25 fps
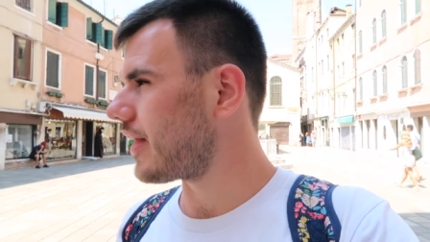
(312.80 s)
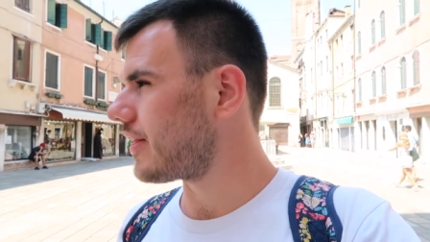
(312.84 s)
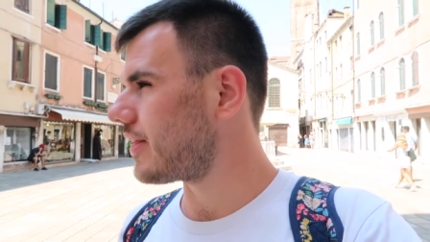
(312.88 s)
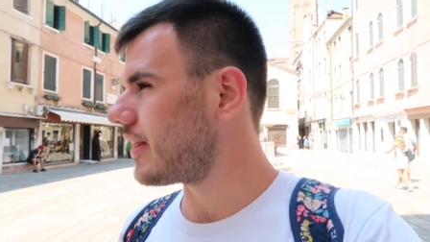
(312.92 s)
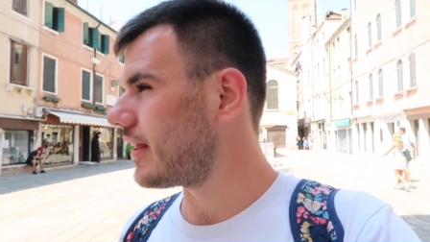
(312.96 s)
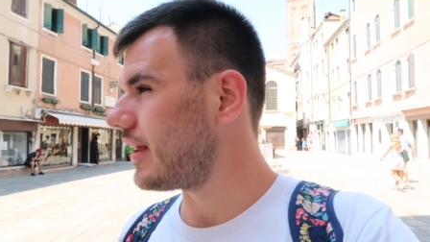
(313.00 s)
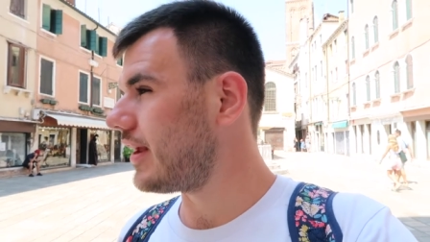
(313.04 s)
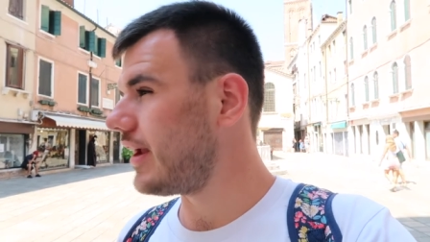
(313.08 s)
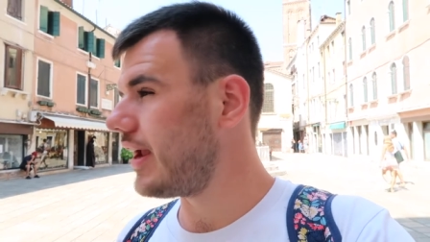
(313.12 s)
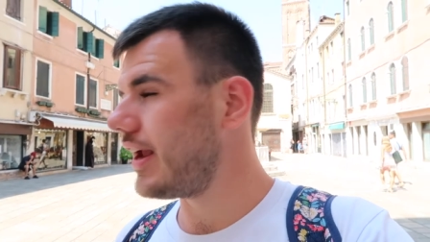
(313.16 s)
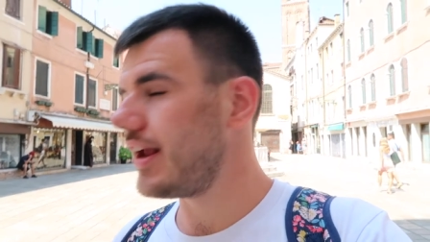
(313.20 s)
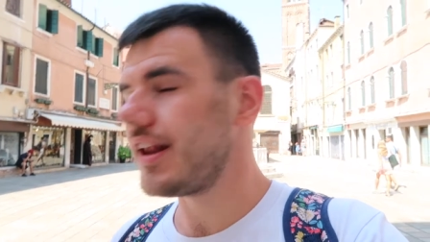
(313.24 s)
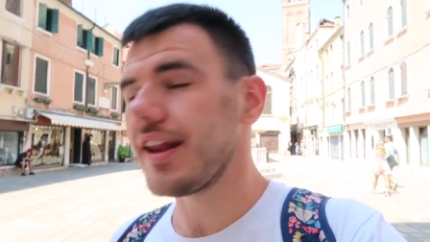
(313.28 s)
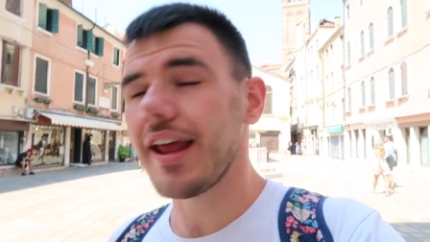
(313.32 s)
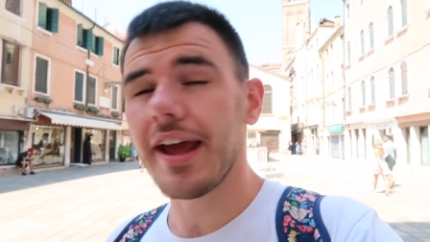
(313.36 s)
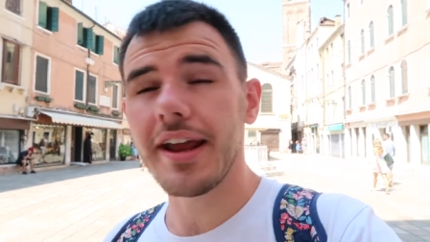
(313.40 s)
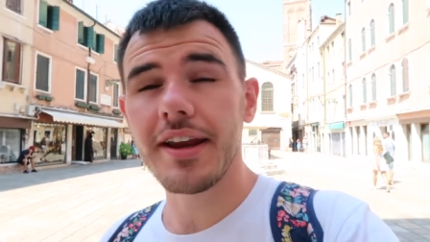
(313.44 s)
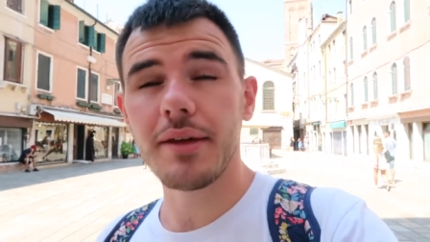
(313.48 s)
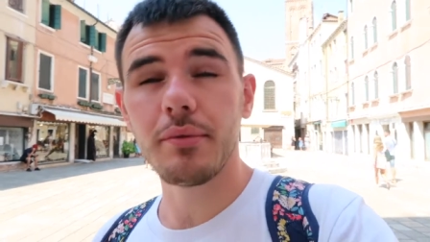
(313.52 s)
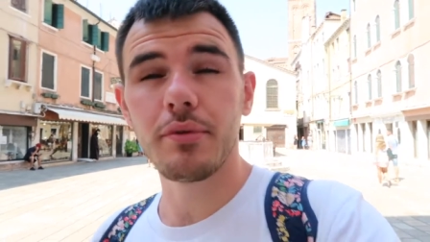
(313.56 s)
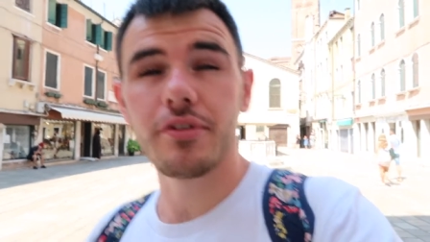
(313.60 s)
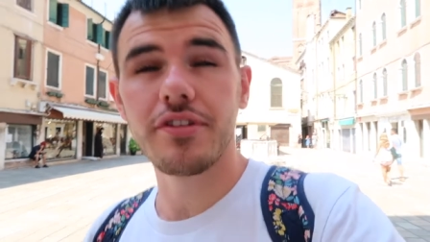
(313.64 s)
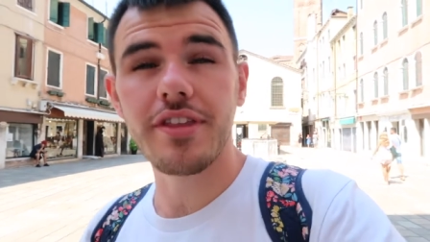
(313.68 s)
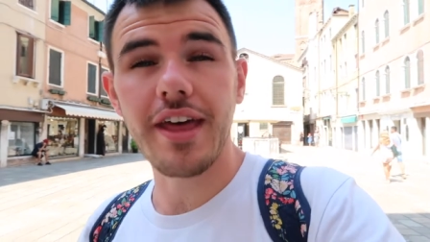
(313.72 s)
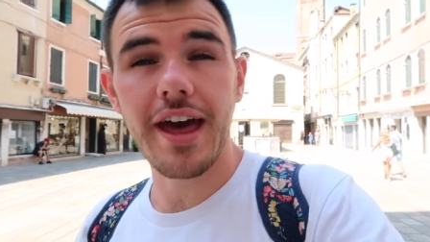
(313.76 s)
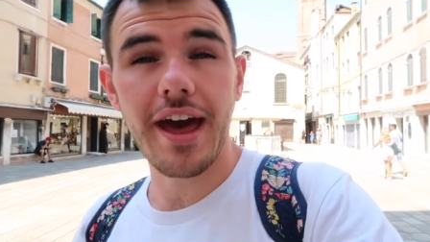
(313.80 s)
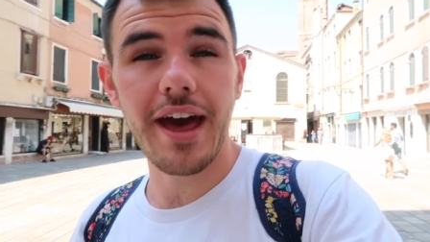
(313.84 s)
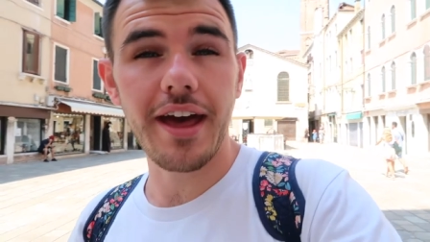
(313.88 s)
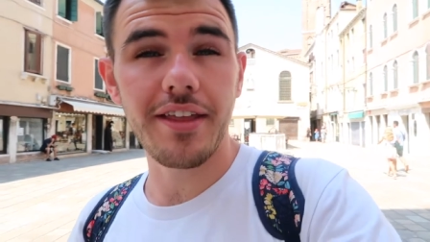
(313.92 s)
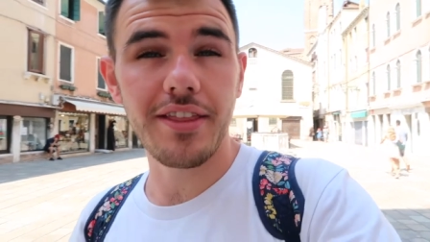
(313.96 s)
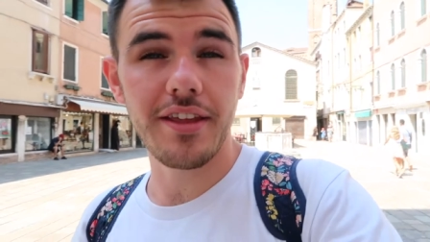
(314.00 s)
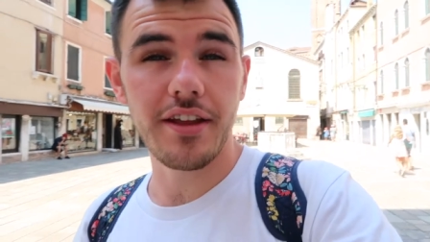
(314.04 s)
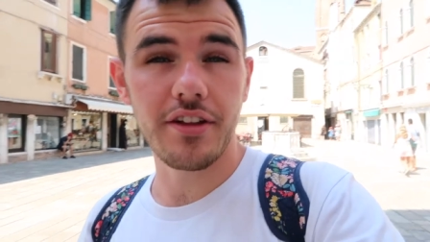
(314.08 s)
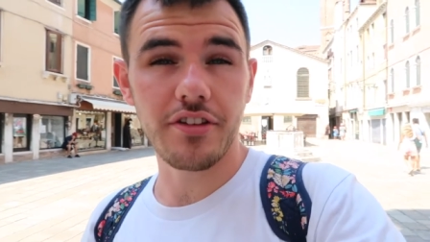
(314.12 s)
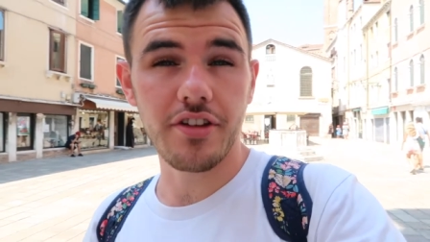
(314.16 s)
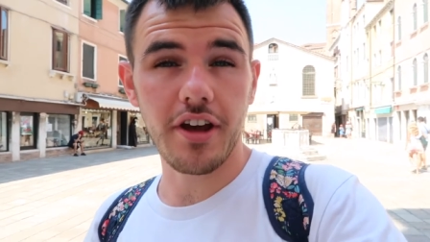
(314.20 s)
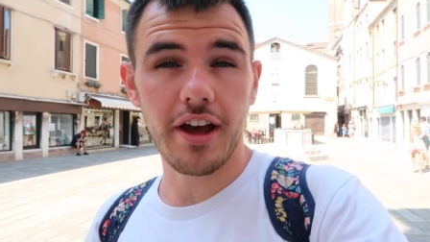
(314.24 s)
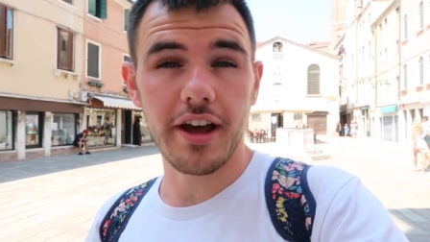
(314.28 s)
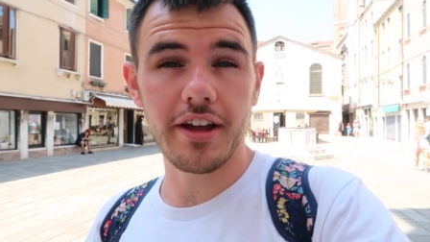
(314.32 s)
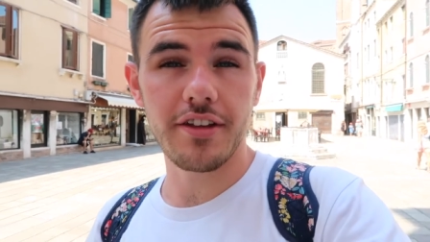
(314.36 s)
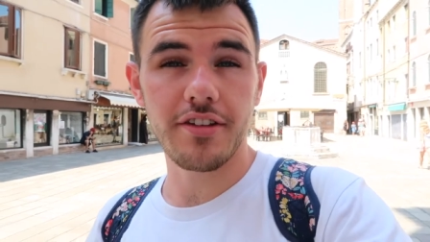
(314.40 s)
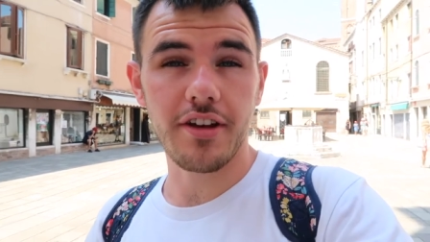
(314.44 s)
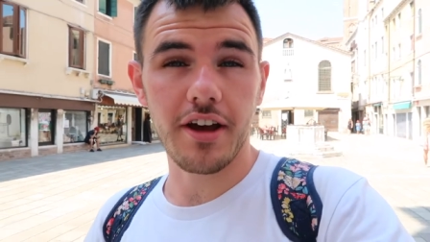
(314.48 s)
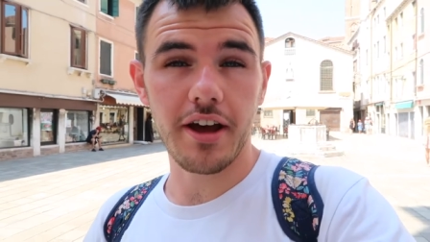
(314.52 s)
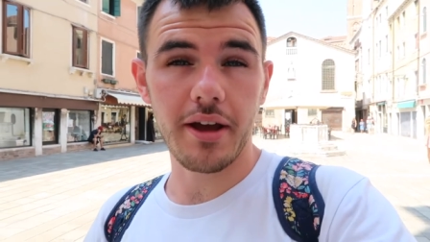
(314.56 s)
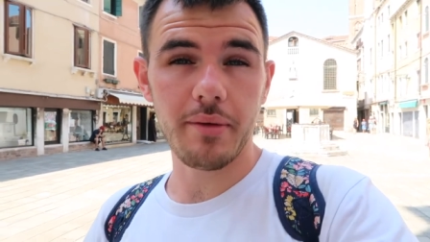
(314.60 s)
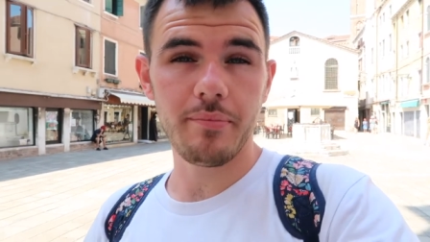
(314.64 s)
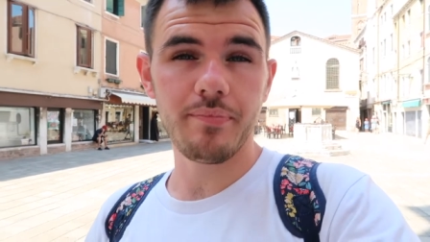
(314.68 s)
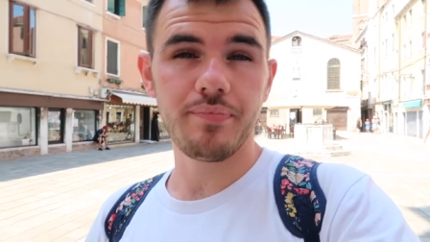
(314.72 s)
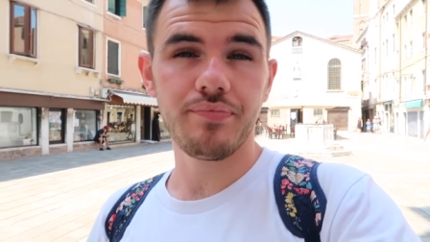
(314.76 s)
The lady was there the entire
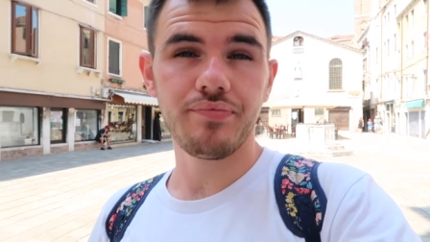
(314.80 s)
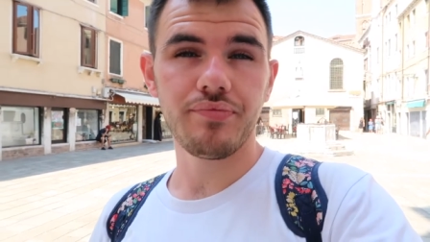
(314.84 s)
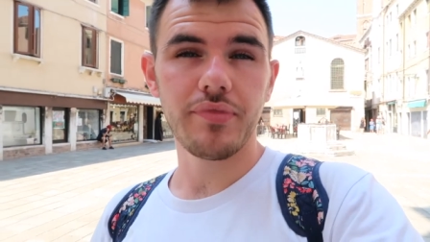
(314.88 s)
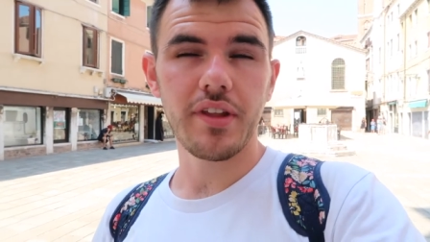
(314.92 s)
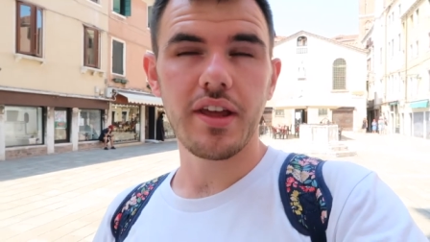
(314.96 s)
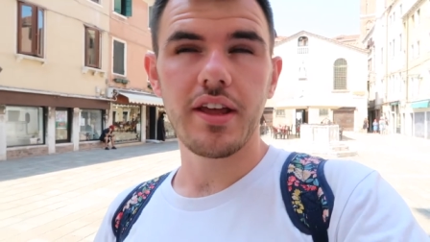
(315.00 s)
time.